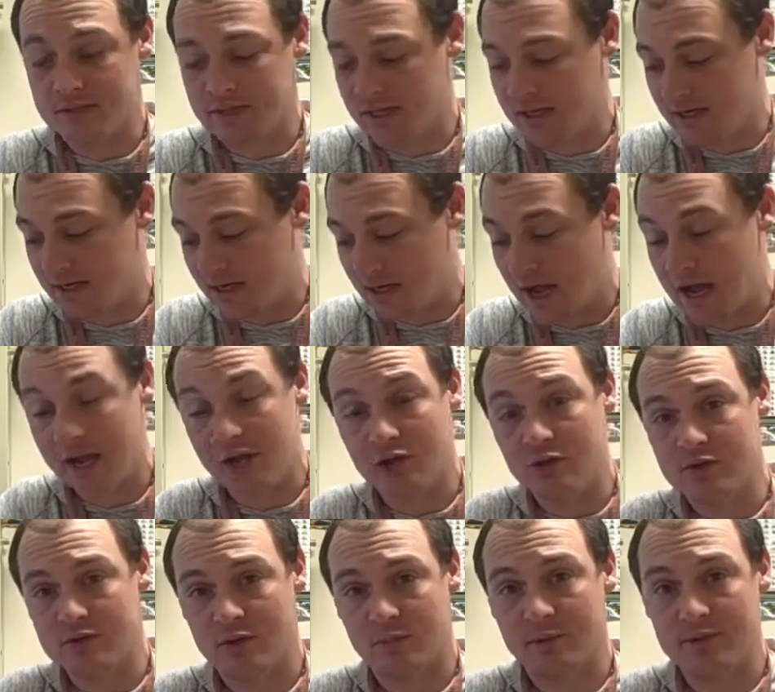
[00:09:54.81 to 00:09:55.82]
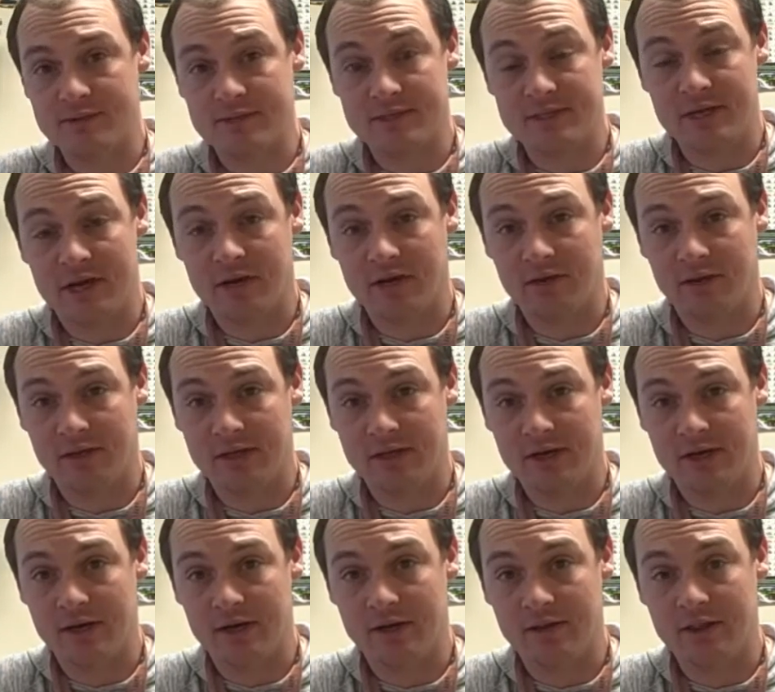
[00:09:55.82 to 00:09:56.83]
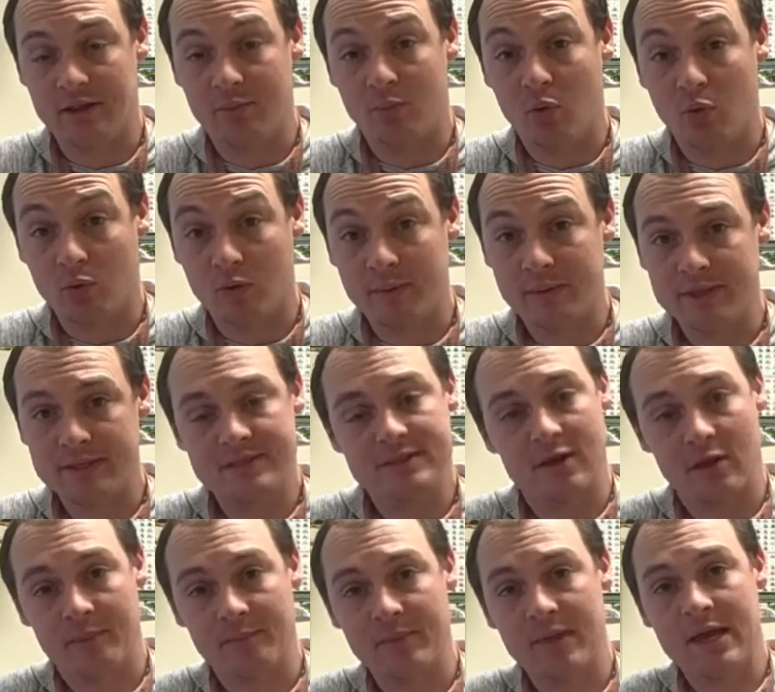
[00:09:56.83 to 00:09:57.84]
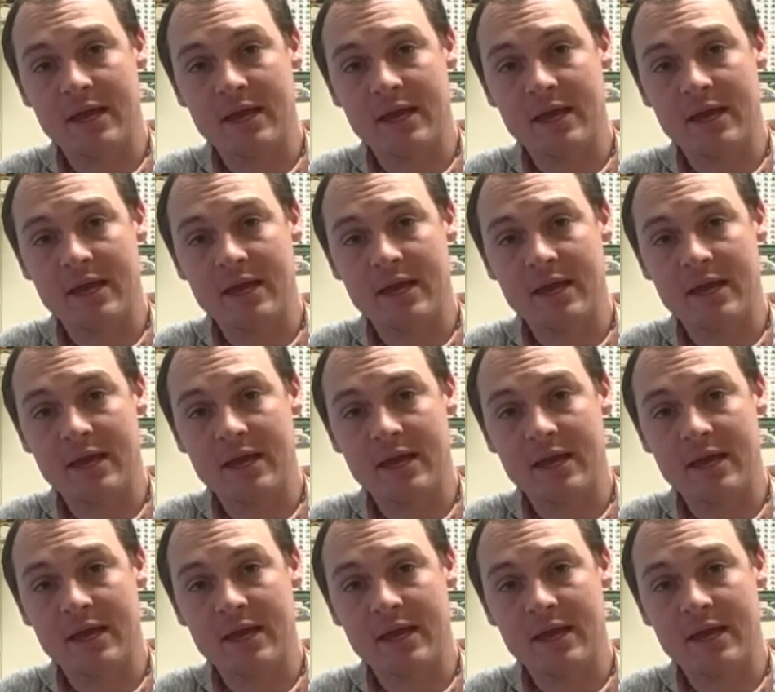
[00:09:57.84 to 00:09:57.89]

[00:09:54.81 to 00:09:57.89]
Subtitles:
and I use almost entirely the bull rivets. So